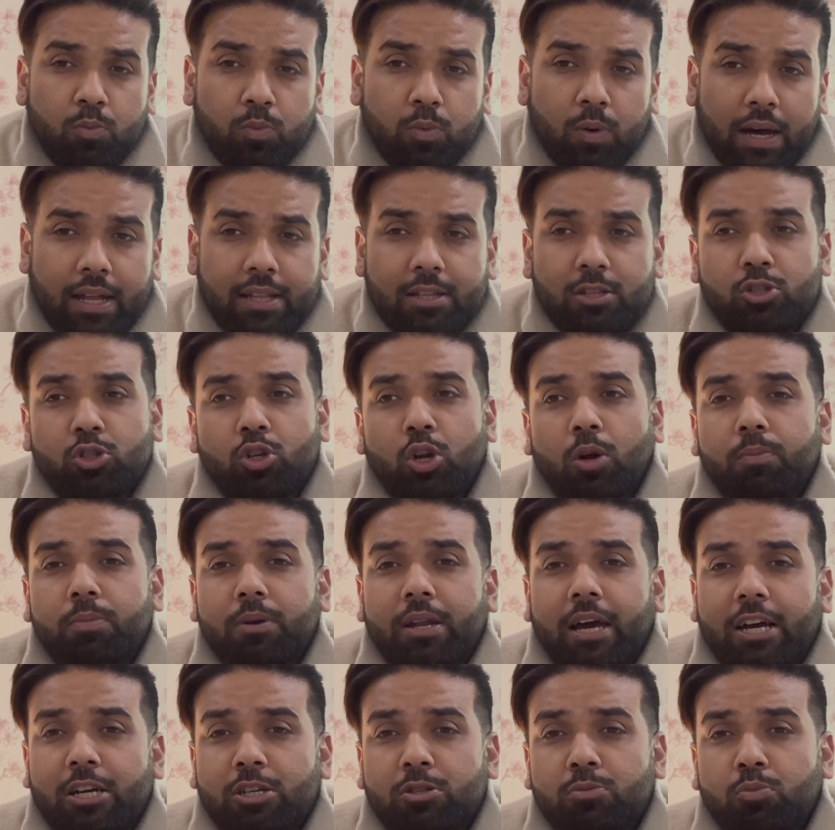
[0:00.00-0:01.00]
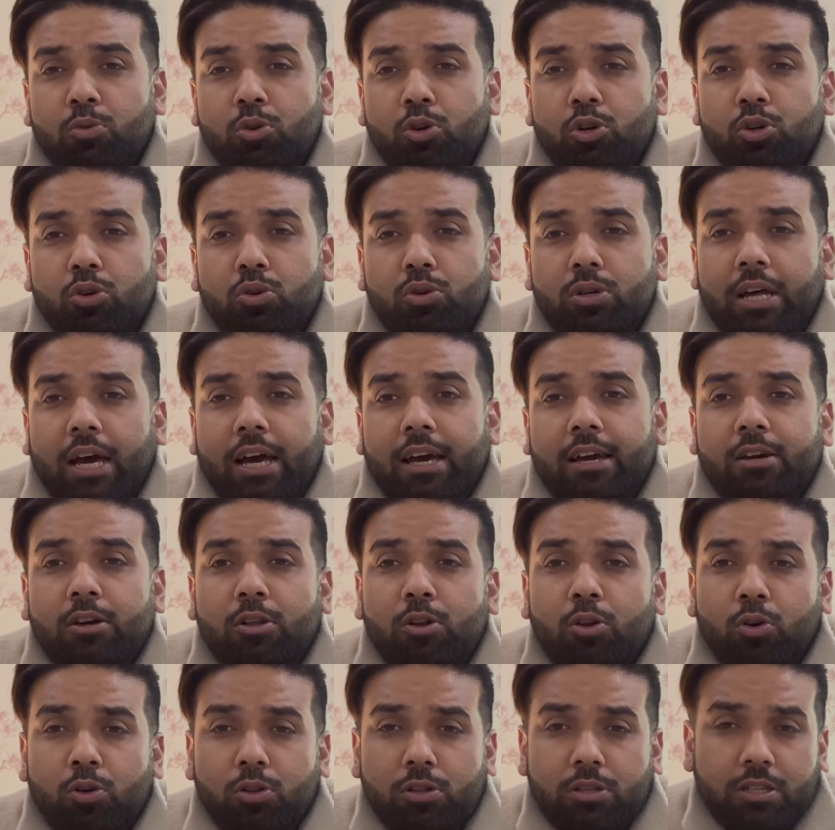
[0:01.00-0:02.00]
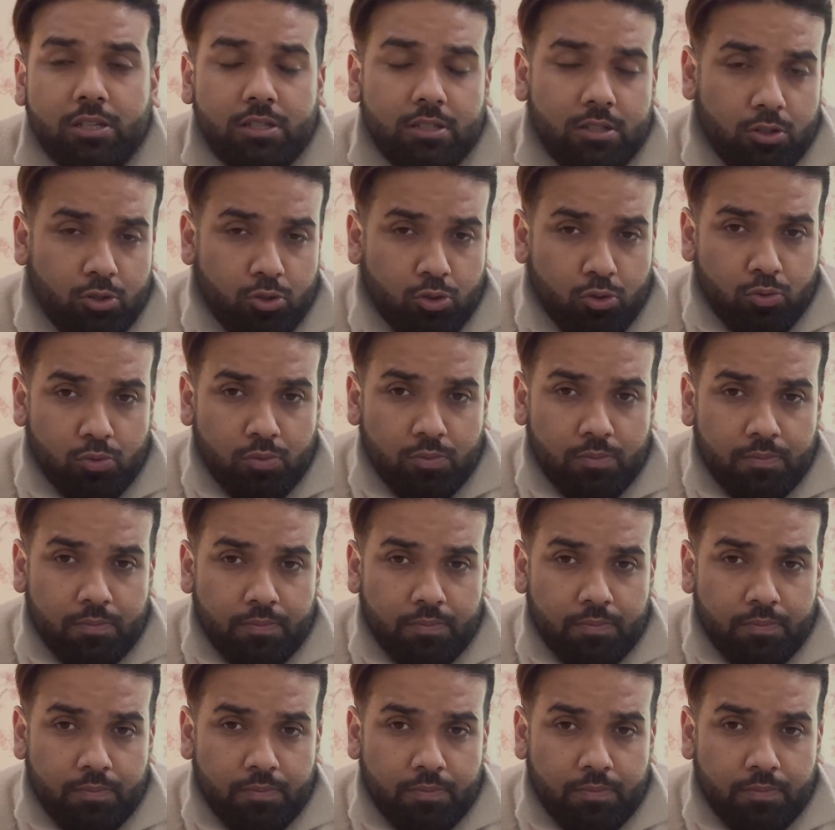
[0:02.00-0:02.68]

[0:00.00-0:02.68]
one-stop dashboard to tackle all these issues.